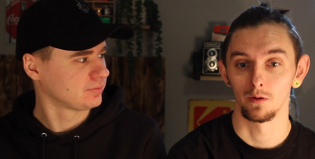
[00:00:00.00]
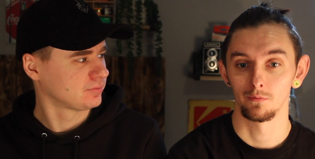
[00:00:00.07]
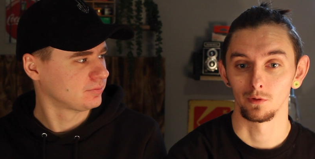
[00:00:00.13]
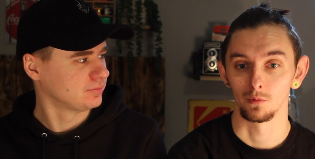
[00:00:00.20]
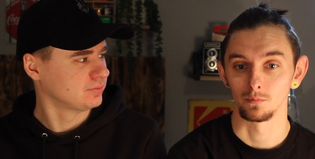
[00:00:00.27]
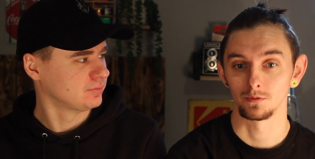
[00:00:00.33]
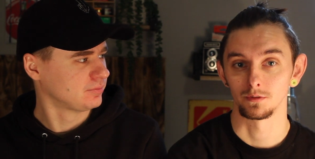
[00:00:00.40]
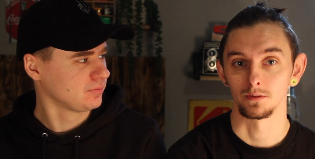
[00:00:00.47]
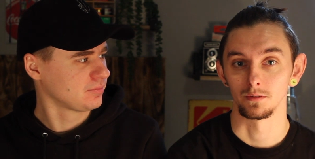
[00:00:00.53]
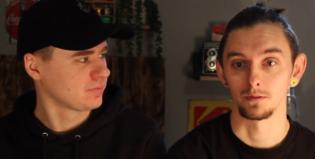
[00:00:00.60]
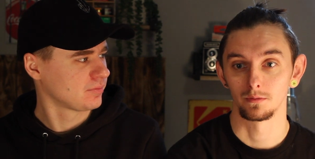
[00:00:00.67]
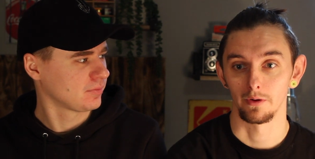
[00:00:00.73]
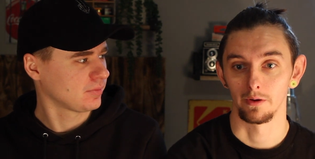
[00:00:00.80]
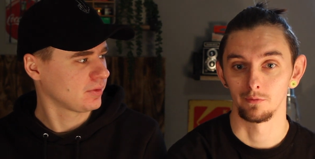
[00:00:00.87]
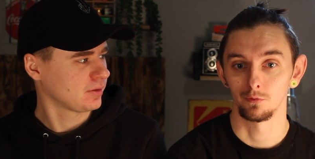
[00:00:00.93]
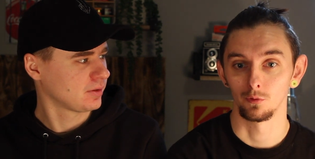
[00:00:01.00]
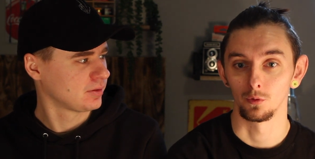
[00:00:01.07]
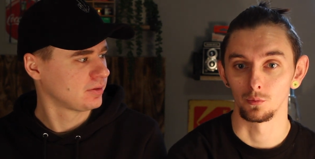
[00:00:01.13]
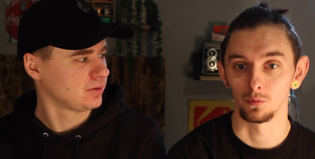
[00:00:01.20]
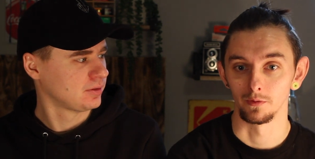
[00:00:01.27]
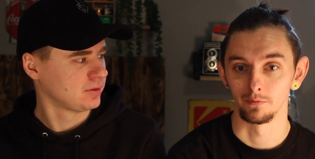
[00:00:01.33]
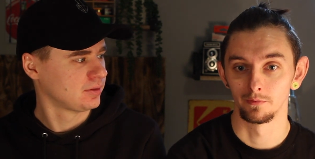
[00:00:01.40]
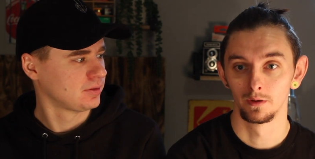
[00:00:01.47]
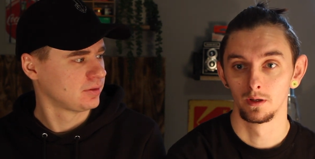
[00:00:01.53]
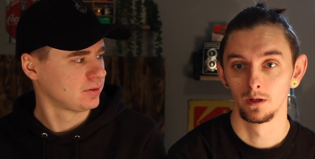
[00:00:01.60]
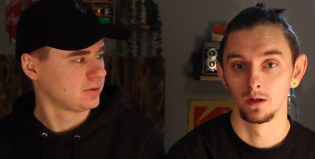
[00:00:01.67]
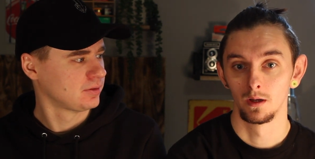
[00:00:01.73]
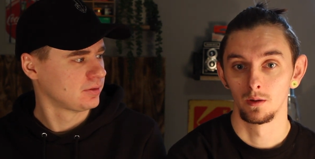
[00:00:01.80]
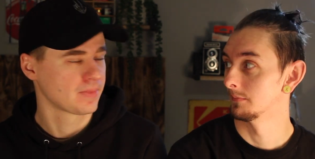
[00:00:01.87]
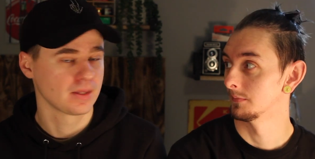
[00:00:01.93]
Speaker 1: white films mm. to go forward with.
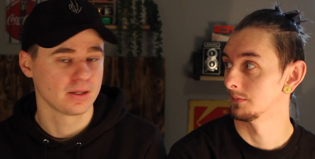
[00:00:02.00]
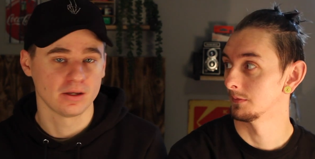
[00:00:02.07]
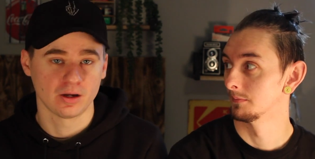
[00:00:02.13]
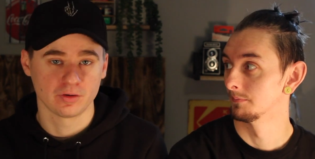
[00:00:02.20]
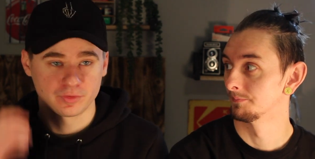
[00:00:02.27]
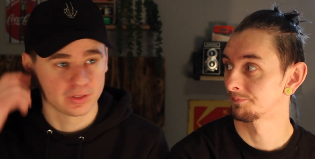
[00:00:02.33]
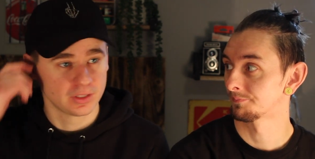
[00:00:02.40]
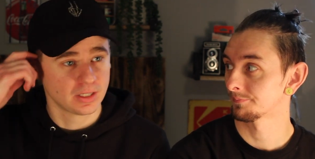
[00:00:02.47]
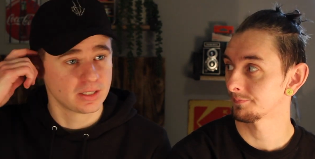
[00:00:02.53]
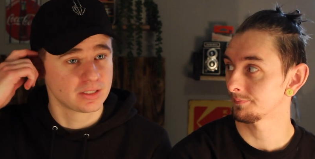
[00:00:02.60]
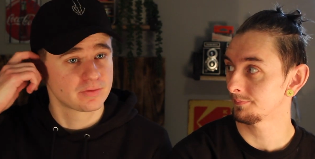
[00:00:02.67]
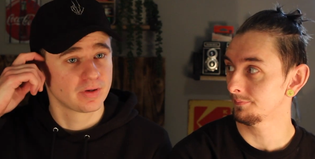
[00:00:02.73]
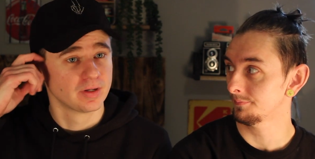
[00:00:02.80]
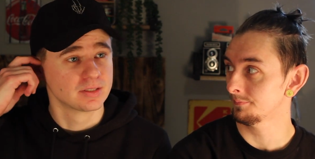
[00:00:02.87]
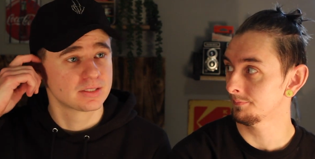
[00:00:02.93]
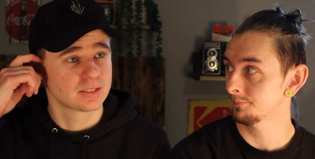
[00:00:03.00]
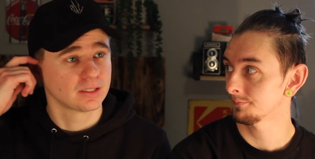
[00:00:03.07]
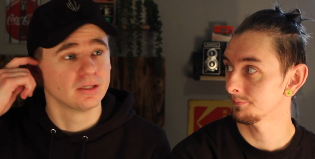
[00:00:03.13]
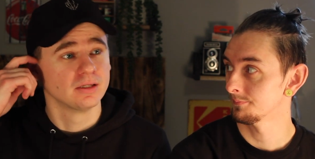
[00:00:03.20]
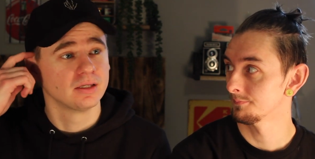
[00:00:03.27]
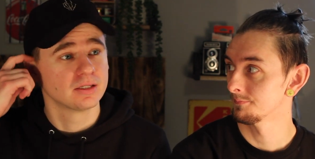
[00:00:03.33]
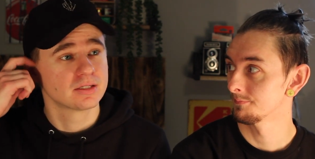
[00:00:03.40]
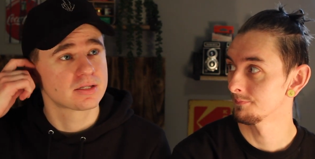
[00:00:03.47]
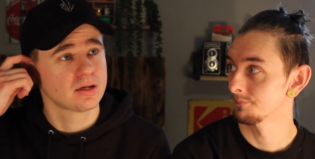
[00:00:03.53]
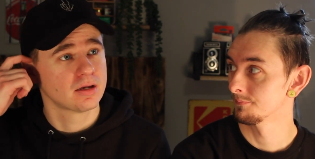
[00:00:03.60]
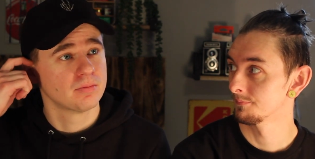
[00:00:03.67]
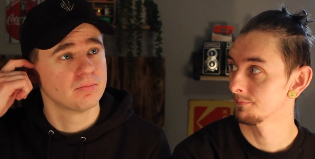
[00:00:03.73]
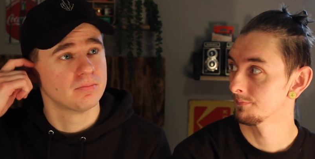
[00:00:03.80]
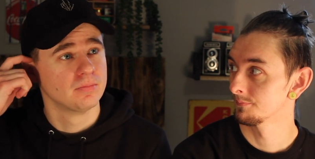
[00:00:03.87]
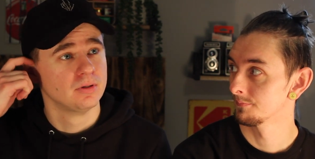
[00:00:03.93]
Speaker 2: I think yeah, it's fair to say it's
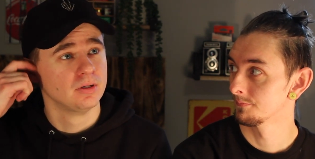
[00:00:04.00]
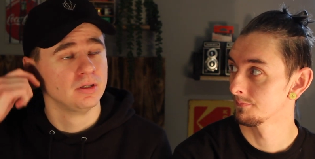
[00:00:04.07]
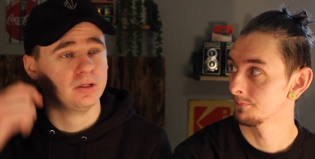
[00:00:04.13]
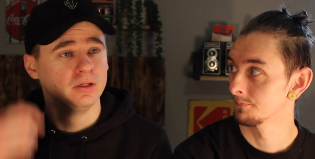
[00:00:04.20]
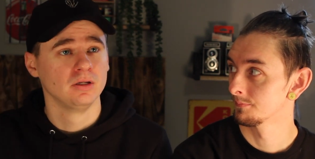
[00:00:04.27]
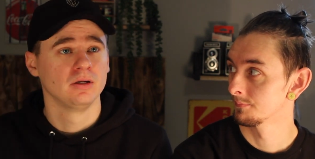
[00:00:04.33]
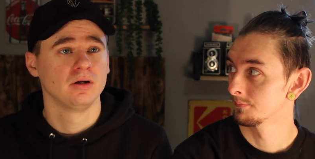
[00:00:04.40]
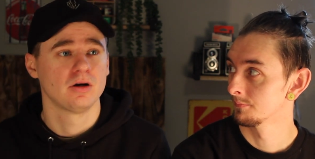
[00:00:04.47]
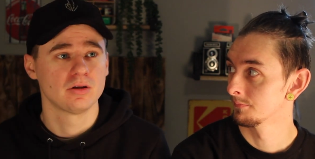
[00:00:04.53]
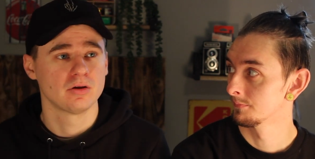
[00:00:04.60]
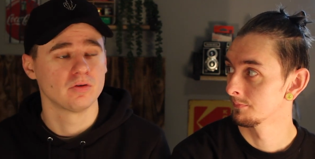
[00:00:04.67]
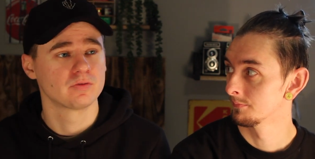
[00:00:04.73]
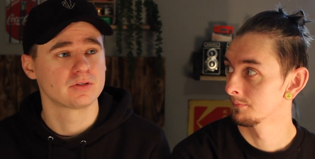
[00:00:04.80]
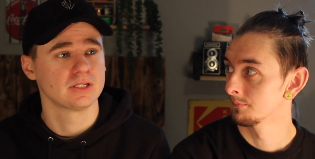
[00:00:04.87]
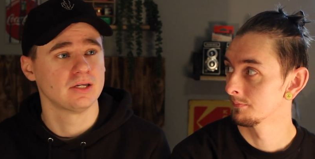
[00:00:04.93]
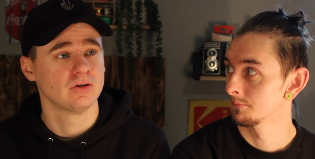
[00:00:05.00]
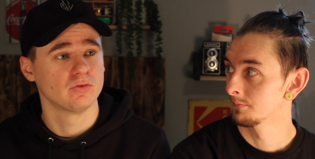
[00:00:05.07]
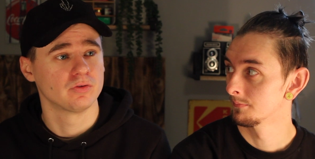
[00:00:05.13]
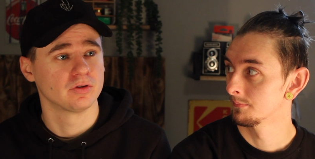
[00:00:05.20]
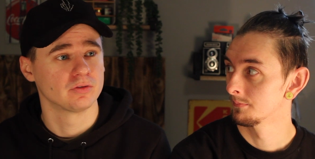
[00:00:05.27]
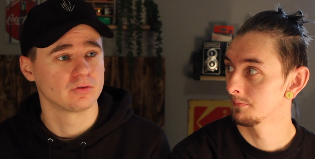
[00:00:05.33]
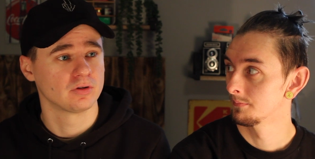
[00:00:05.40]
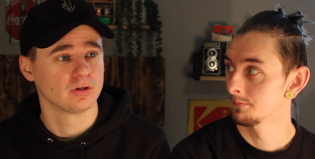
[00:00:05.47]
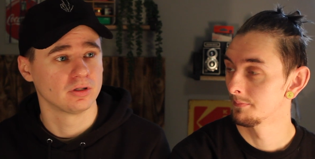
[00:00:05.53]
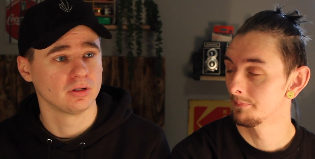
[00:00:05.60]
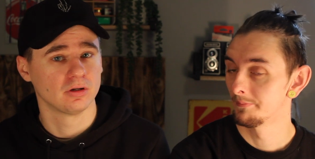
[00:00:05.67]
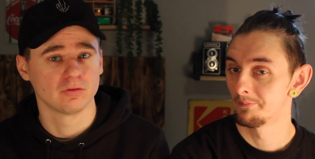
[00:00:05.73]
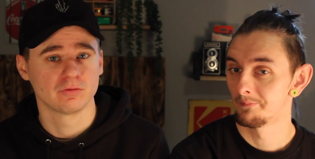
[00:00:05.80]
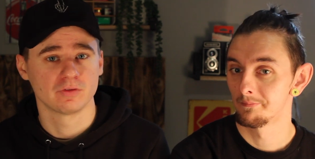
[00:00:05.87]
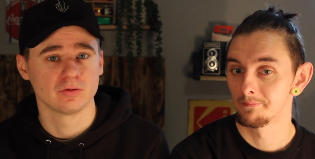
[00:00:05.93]
um, I know obviously Ilford have got a
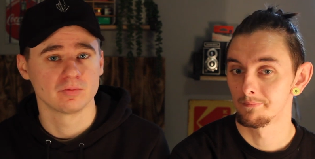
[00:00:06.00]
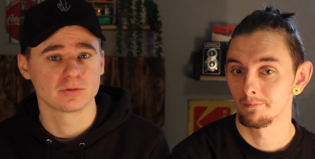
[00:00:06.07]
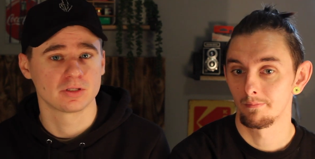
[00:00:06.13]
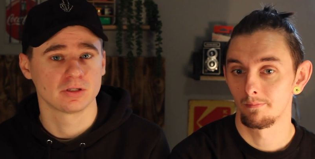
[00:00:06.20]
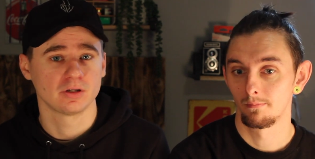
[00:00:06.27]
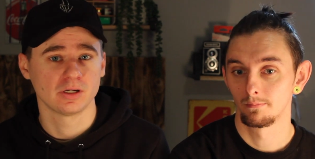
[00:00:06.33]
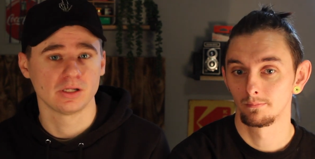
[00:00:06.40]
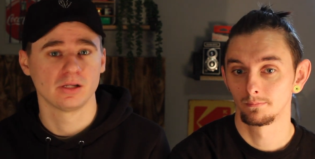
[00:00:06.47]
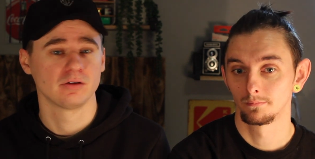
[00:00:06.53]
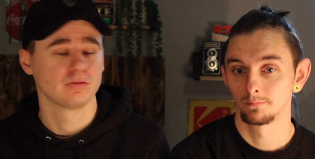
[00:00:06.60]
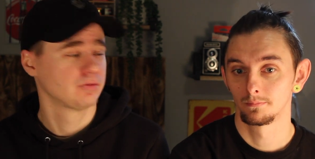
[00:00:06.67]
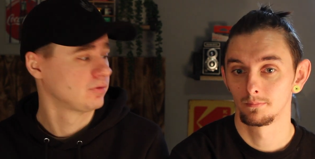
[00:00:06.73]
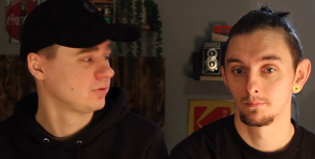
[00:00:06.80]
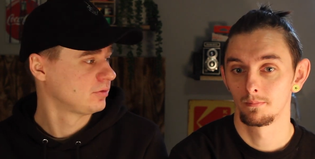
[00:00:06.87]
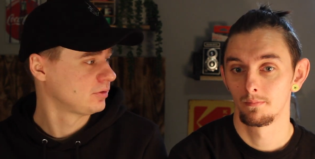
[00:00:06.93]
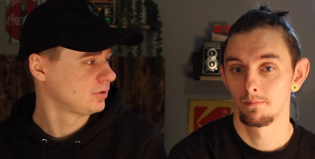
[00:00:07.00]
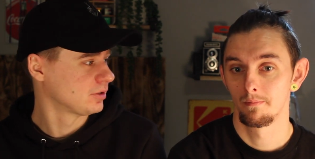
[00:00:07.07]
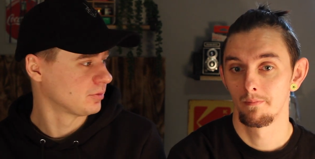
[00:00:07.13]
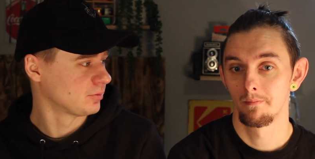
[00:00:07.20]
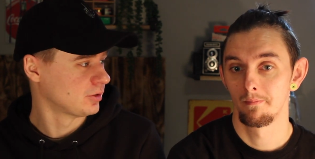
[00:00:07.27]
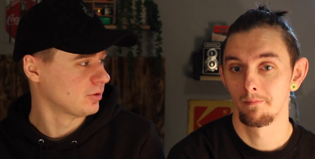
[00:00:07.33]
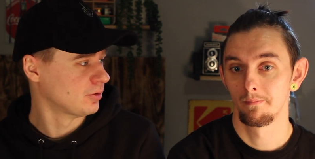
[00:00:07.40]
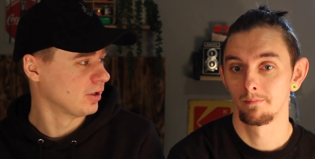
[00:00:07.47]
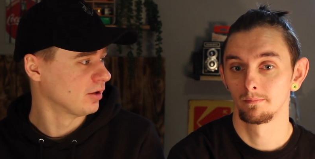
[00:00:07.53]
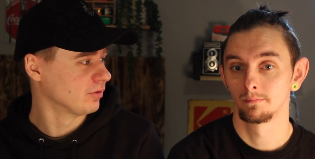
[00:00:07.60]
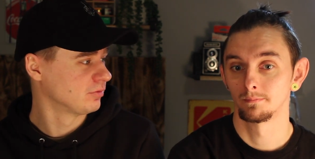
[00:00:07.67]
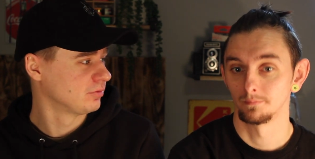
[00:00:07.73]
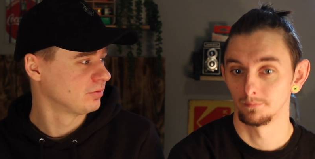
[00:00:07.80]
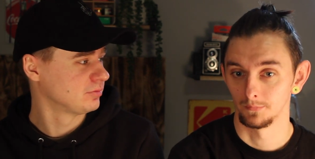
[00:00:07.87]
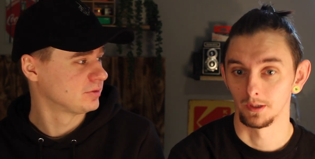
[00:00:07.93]
lot of films that I love that you
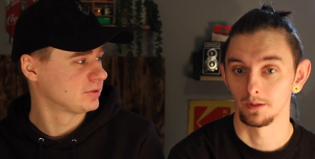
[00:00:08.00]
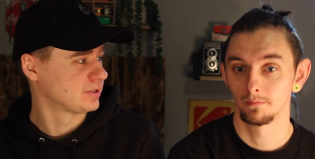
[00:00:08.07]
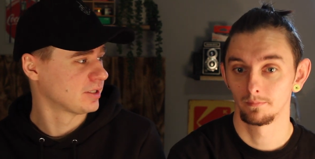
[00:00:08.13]
love. Yeah.